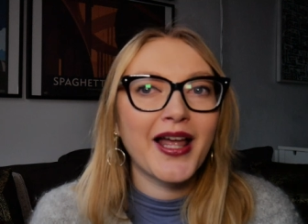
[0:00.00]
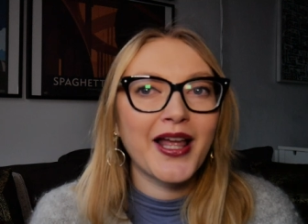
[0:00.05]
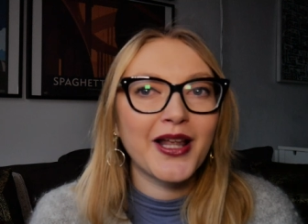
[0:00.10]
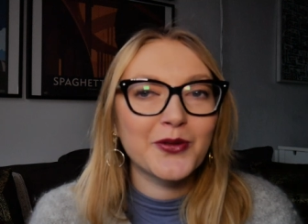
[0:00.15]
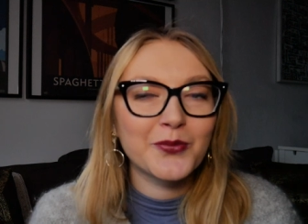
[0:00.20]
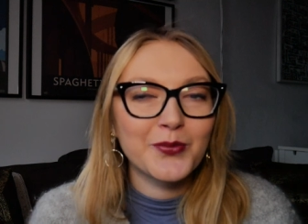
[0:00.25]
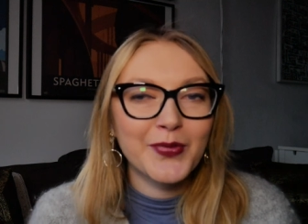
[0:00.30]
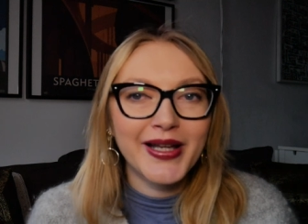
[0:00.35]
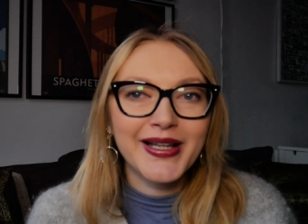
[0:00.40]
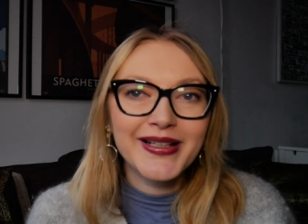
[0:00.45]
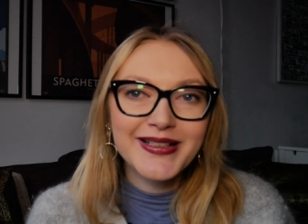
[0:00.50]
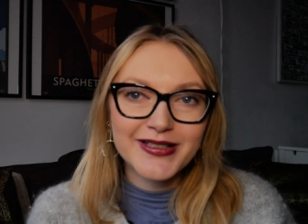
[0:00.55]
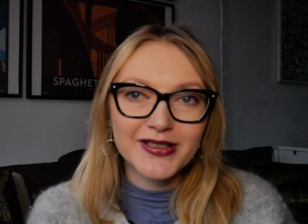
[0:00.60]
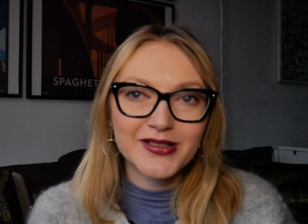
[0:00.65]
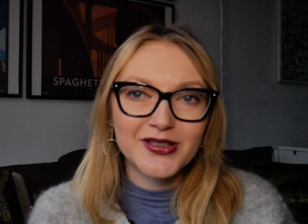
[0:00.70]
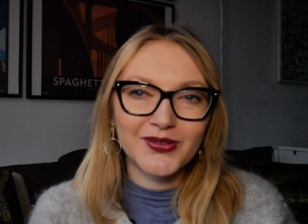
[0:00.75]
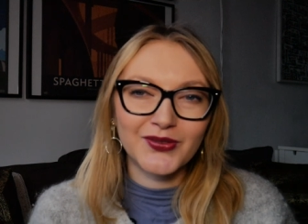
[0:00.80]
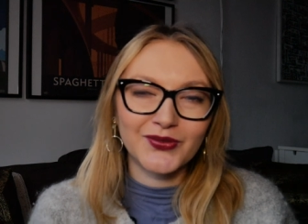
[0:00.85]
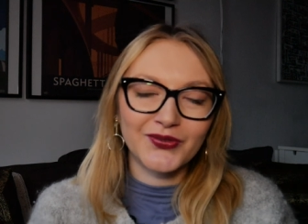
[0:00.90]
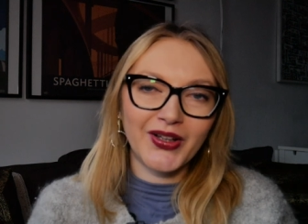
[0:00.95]
and makes
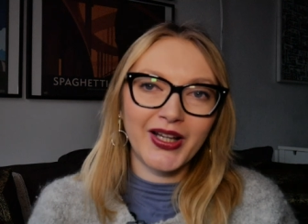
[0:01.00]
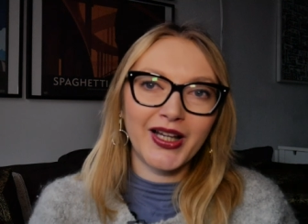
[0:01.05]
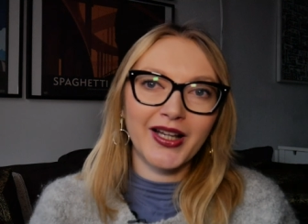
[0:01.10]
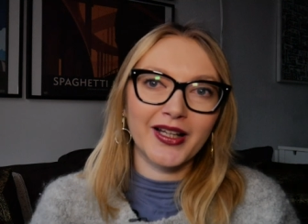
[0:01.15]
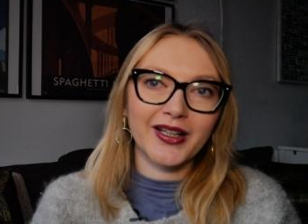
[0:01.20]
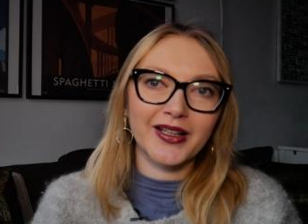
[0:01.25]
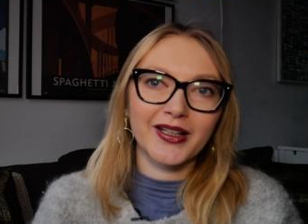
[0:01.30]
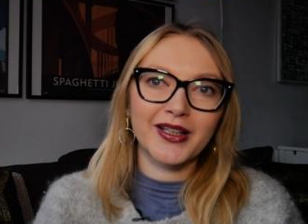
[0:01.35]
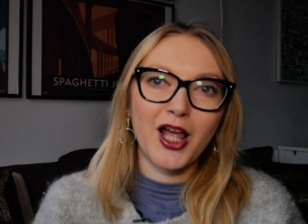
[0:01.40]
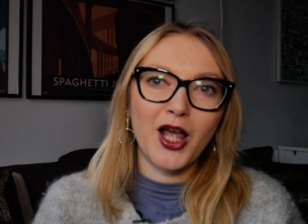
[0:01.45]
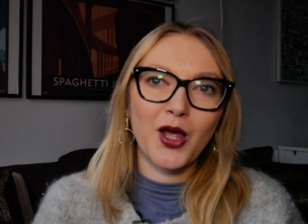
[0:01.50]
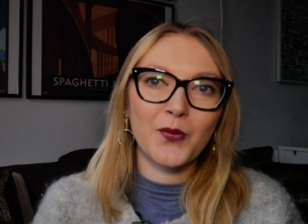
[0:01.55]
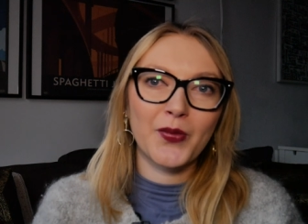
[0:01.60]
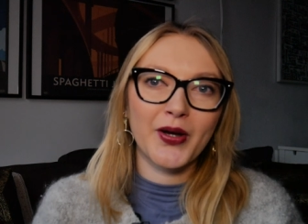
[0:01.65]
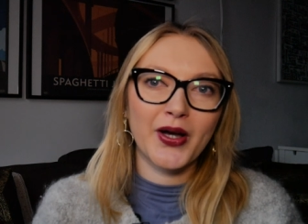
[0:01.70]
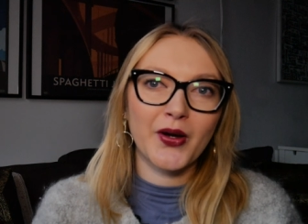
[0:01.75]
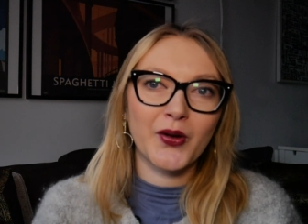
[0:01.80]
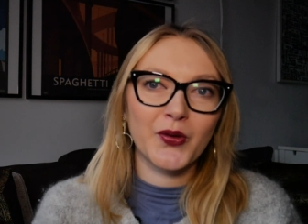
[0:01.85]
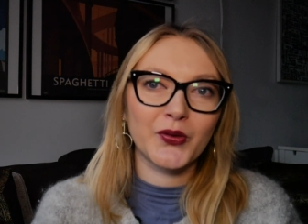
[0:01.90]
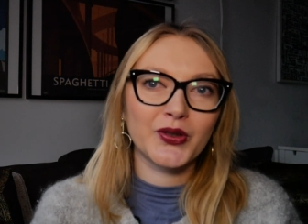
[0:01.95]
us think
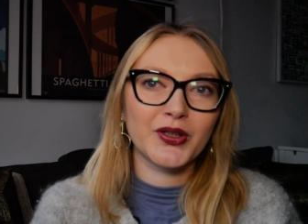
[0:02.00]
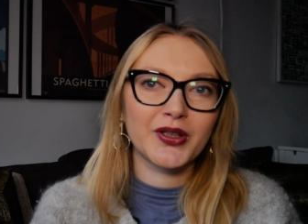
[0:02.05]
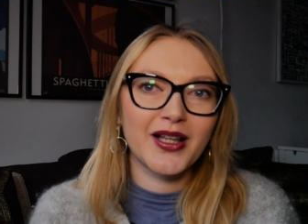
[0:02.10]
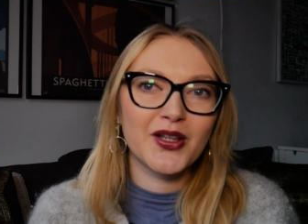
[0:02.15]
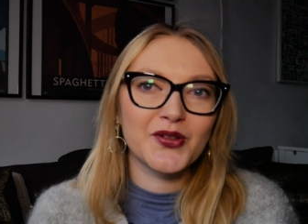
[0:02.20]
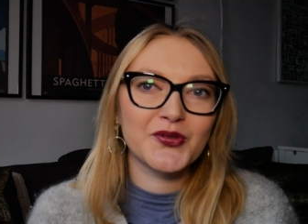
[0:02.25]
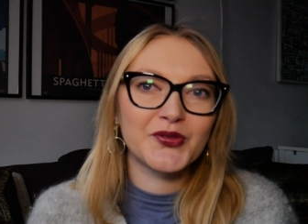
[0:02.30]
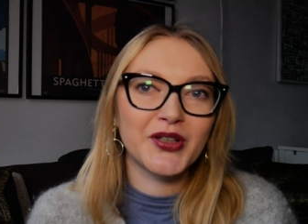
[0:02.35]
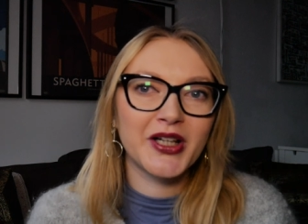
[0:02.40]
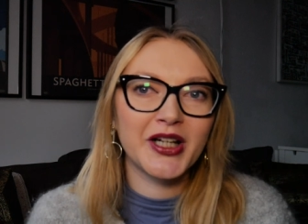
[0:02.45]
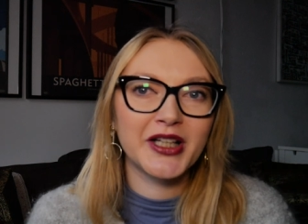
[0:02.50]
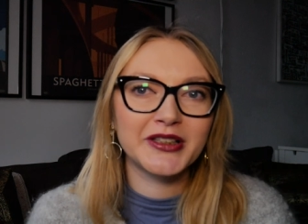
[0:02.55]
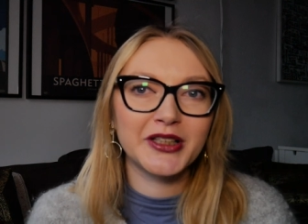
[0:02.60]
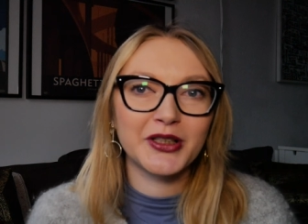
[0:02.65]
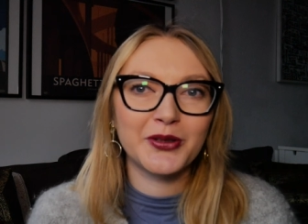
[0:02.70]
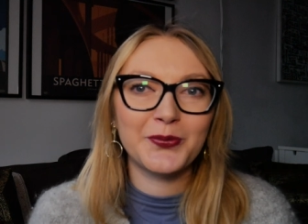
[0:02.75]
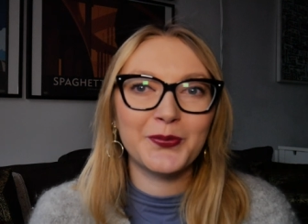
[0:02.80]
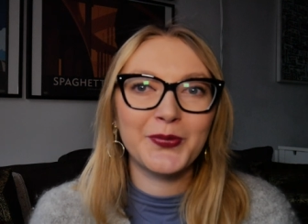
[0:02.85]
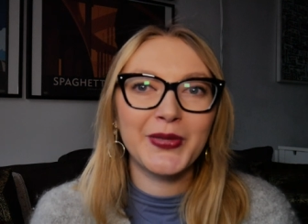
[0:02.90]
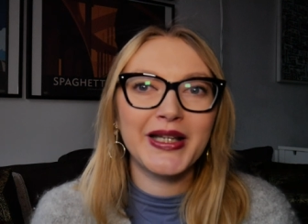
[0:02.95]
about
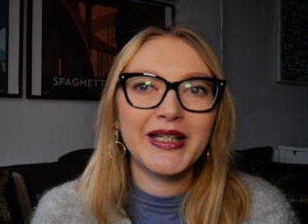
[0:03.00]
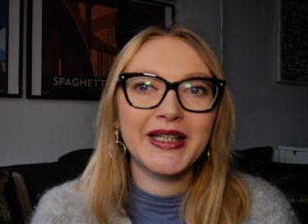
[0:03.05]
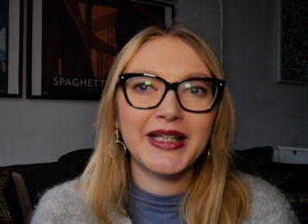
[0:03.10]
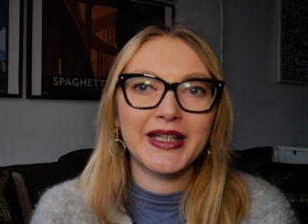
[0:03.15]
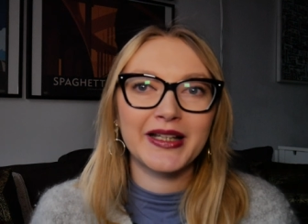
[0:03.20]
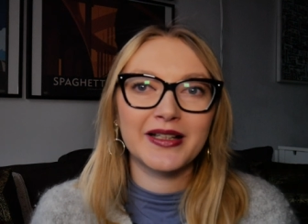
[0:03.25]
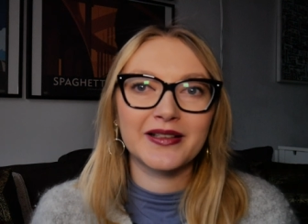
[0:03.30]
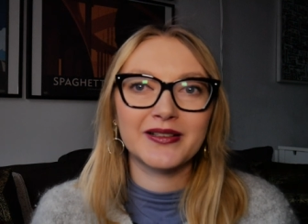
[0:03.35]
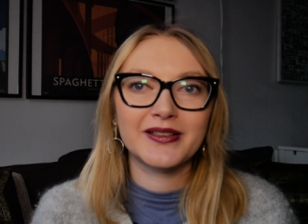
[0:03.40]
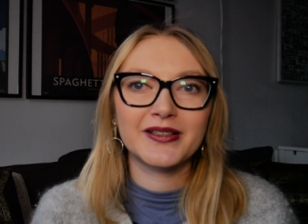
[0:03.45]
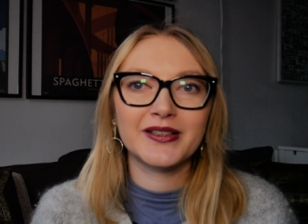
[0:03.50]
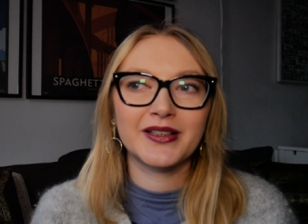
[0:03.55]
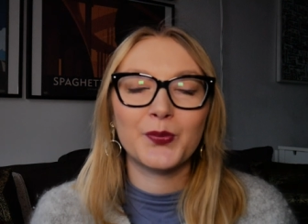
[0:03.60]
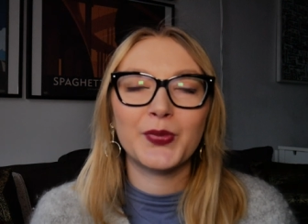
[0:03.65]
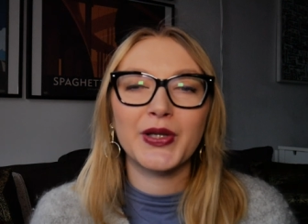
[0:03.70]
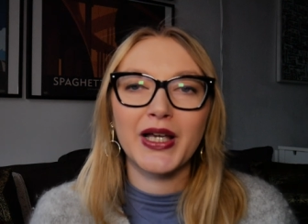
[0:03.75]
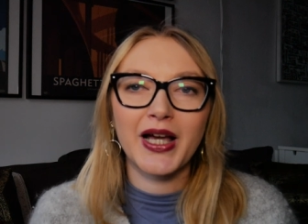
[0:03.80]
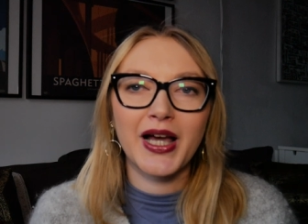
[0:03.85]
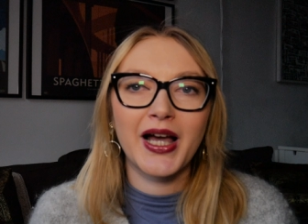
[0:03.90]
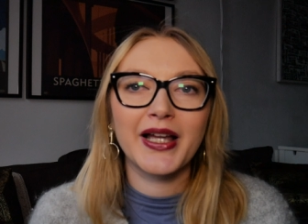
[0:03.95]
further meanings
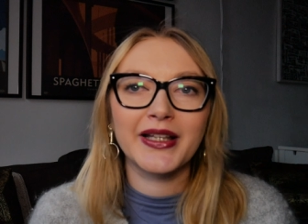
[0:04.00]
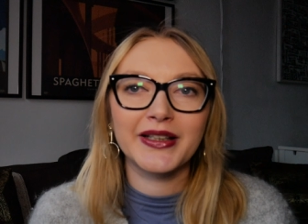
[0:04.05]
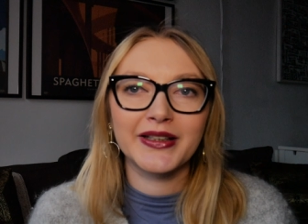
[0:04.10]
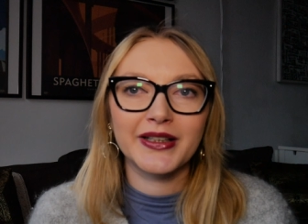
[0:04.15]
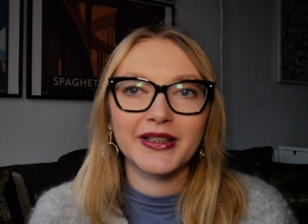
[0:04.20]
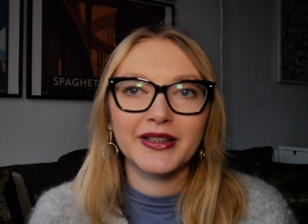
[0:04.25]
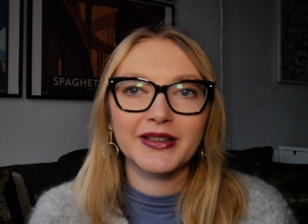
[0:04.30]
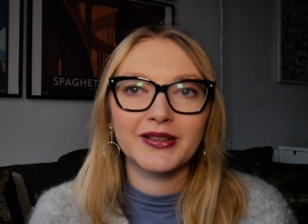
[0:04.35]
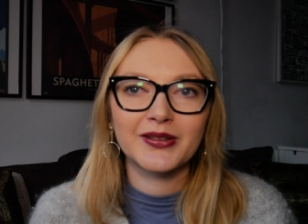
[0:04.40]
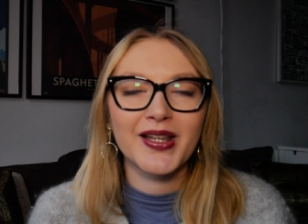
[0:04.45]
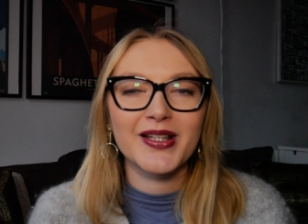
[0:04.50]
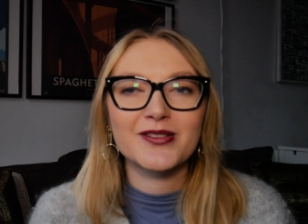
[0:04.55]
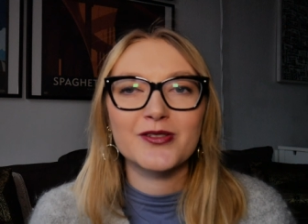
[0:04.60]
behind it.